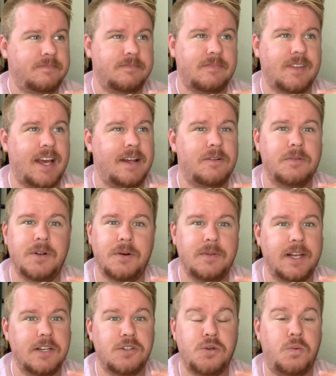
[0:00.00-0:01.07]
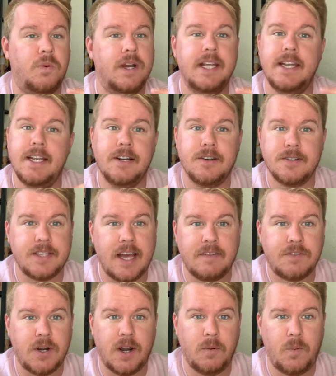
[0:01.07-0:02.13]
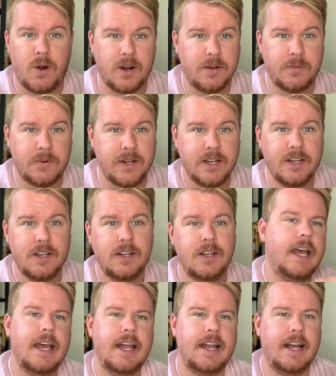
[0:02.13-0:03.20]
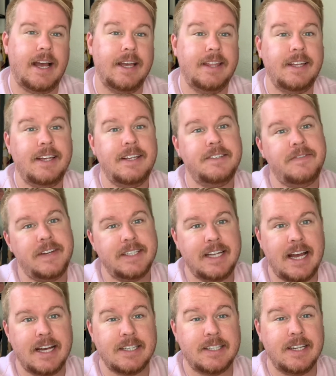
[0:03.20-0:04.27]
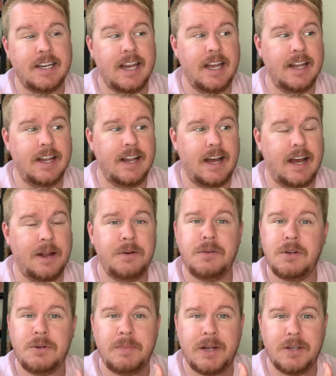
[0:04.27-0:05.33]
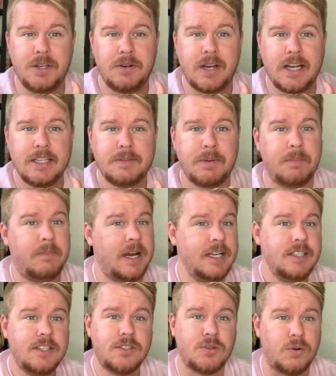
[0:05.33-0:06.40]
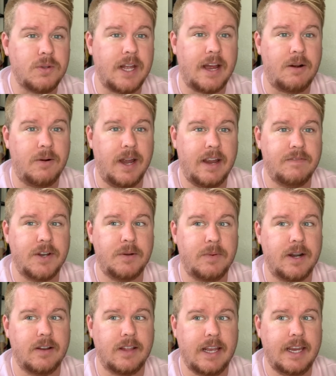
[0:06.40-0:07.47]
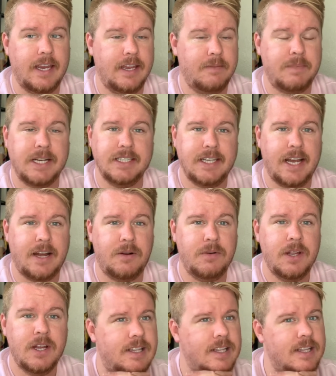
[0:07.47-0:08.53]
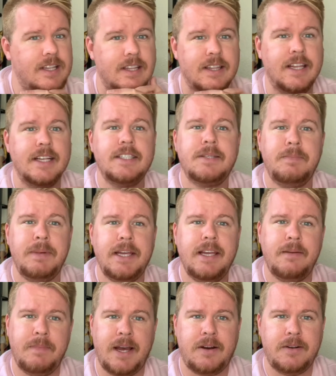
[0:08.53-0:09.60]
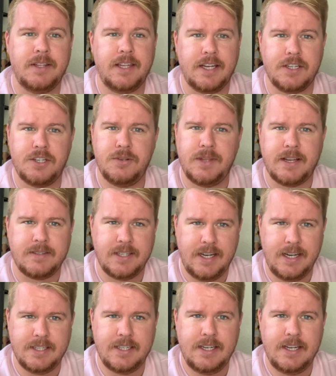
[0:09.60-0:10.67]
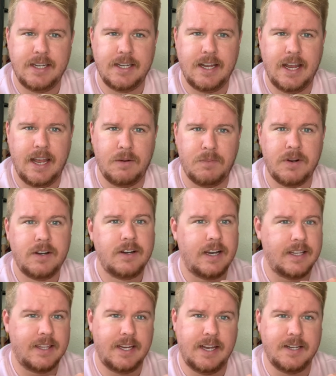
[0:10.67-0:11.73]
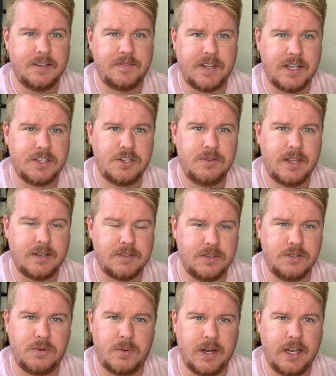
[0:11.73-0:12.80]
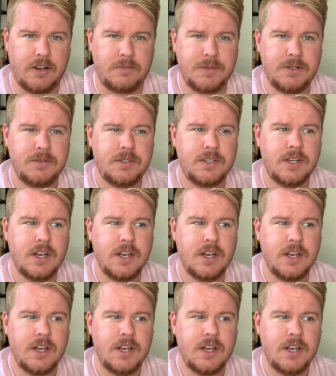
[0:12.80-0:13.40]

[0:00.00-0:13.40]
don't know, like 20 years after I wanted one. And I think he's fantastic. And I don't know about you guys, but mine sold out everywhere, like in my town. They spit him out in like 2018 and we're at the end of like 2020 almost.